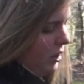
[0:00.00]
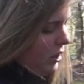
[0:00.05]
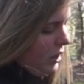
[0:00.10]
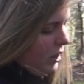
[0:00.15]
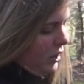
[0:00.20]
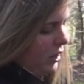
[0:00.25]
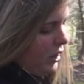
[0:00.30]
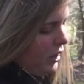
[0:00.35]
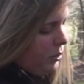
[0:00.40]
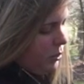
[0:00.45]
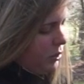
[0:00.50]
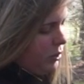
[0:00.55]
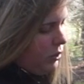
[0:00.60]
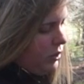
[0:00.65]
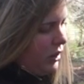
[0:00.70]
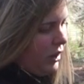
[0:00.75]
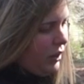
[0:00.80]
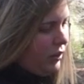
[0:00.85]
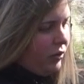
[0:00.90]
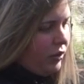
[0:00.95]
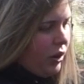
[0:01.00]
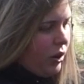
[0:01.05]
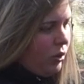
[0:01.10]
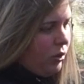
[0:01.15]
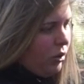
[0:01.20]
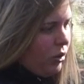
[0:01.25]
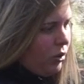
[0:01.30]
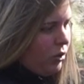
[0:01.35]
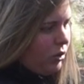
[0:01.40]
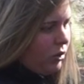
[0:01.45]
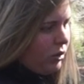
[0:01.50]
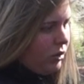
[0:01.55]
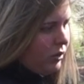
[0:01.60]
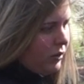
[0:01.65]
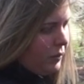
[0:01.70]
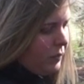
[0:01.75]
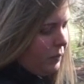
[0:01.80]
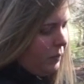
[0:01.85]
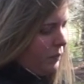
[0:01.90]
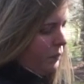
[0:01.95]
It comes with a phone holder
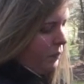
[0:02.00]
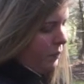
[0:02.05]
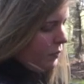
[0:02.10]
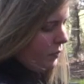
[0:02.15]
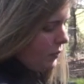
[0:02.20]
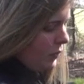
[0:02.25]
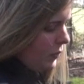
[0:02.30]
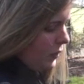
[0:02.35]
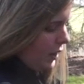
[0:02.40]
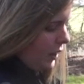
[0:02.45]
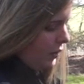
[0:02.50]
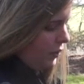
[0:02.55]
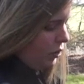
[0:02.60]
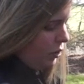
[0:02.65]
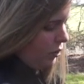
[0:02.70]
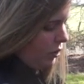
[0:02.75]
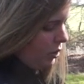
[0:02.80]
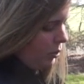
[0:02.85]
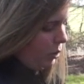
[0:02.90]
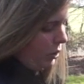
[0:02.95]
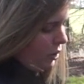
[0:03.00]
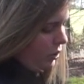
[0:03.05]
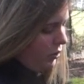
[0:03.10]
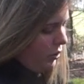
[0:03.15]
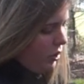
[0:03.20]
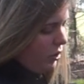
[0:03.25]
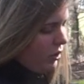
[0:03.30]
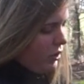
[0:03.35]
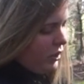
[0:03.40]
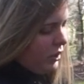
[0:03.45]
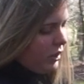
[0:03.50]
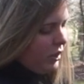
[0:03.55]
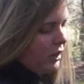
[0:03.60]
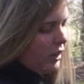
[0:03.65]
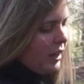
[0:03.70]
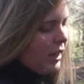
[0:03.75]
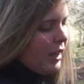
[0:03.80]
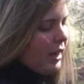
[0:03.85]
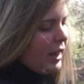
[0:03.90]
if you want to put your phone in there.